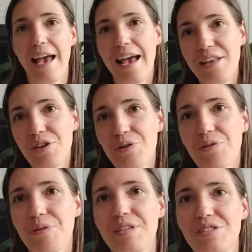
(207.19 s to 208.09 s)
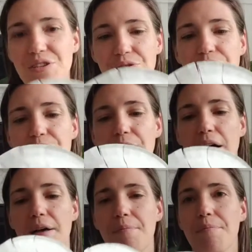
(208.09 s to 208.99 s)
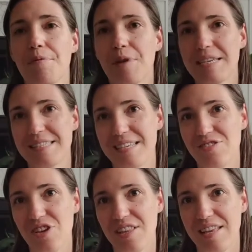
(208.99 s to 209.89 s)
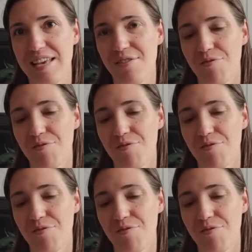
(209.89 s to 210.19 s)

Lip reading: and you're going to press it gently